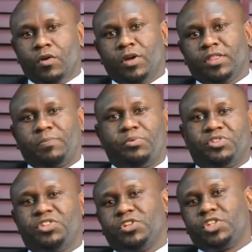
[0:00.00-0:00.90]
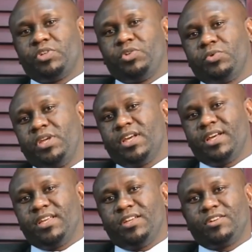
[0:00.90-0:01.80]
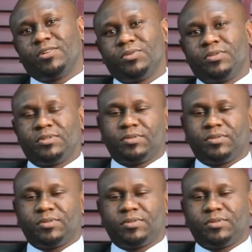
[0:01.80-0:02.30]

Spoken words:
Other procedures we do here include